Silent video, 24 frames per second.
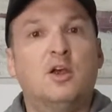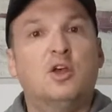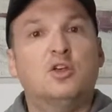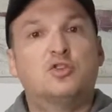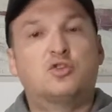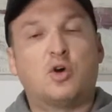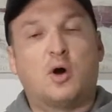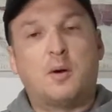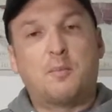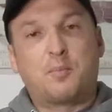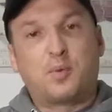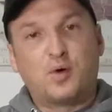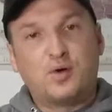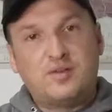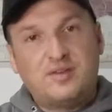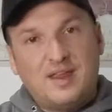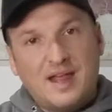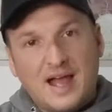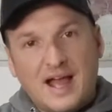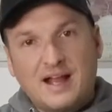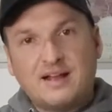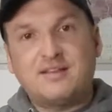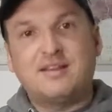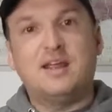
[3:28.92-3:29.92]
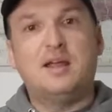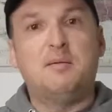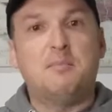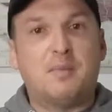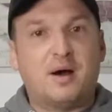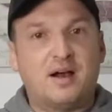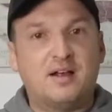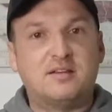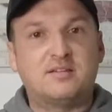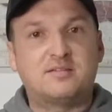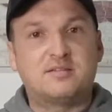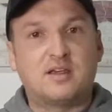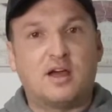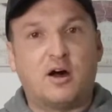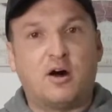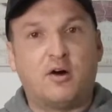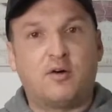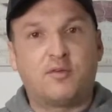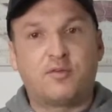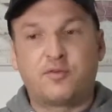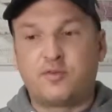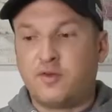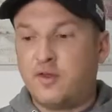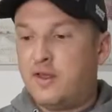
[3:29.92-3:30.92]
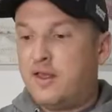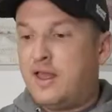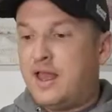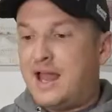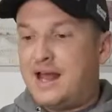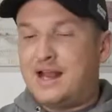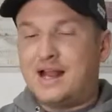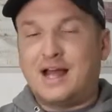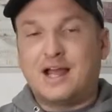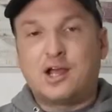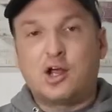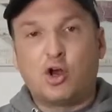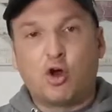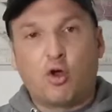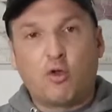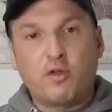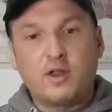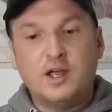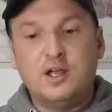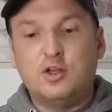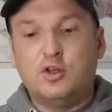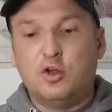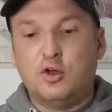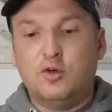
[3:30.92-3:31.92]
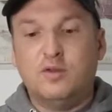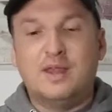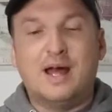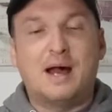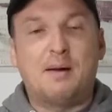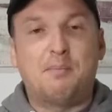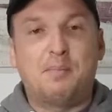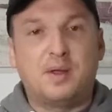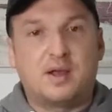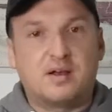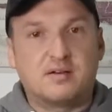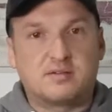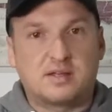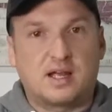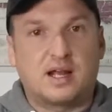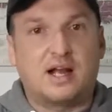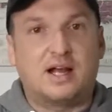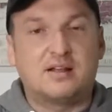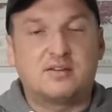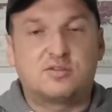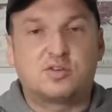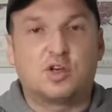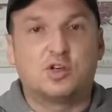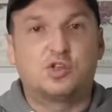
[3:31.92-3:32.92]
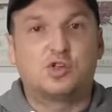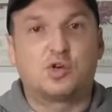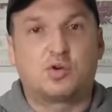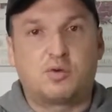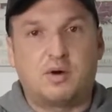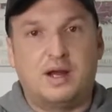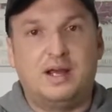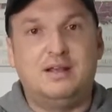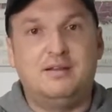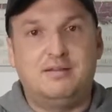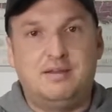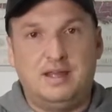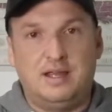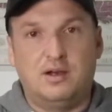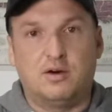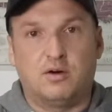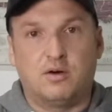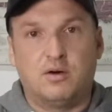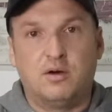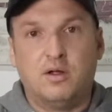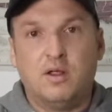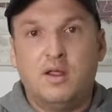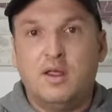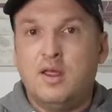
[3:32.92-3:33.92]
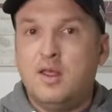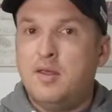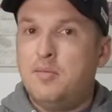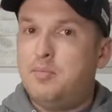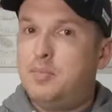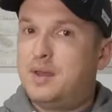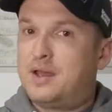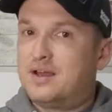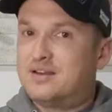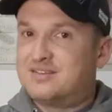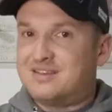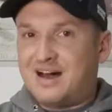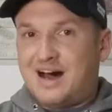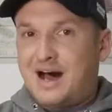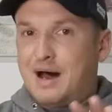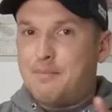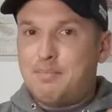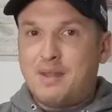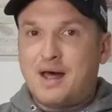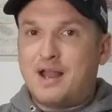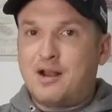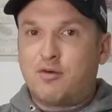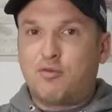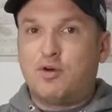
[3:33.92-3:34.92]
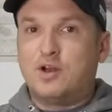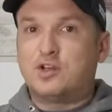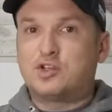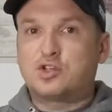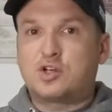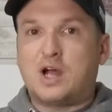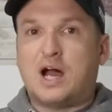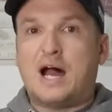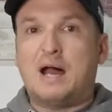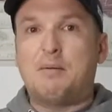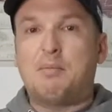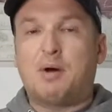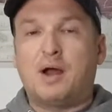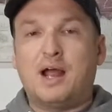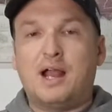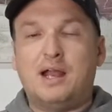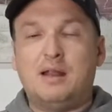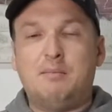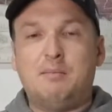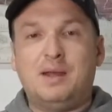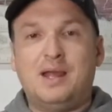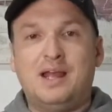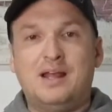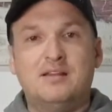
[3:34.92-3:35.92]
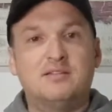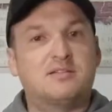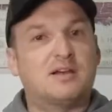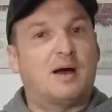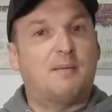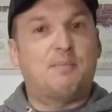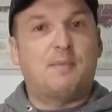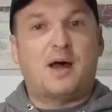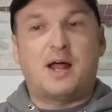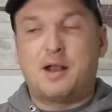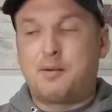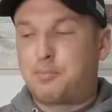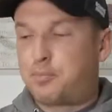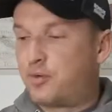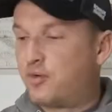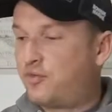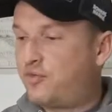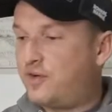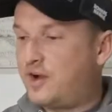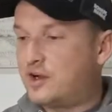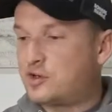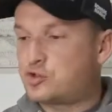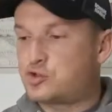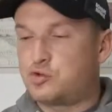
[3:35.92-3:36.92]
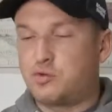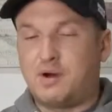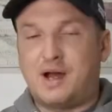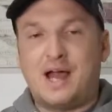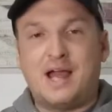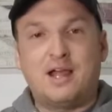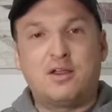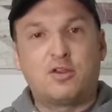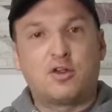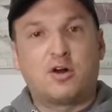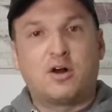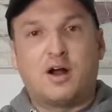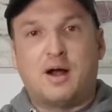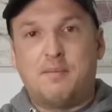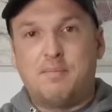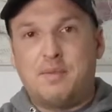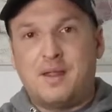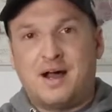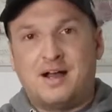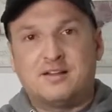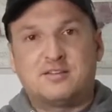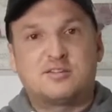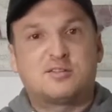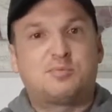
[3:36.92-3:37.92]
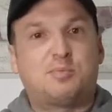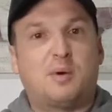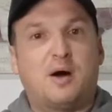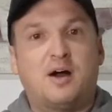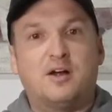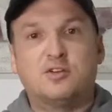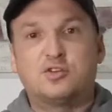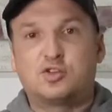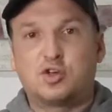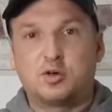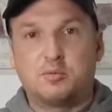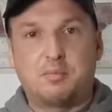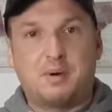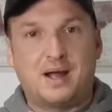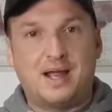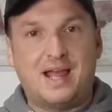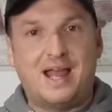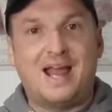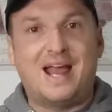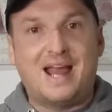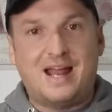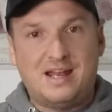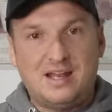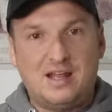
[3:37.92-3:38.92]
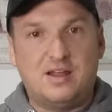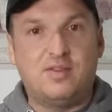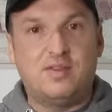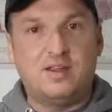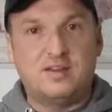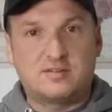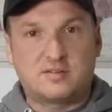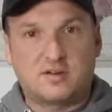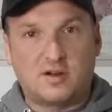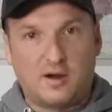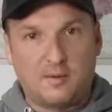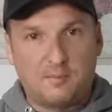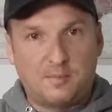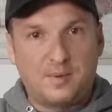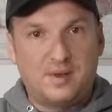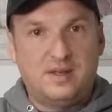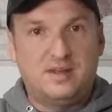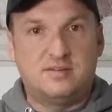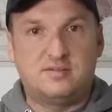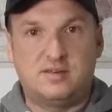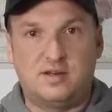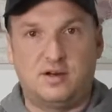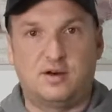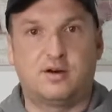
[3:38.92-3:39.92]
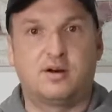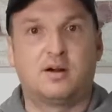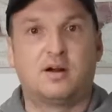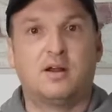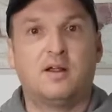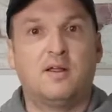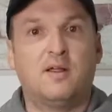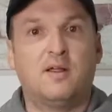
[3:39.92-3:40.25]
So I'm protecting myself, and I could only do that because I got such a great deal. Because I'm not a rich guy by any means. I'm not a professional angler. I'm not sponsored by any of these companies here.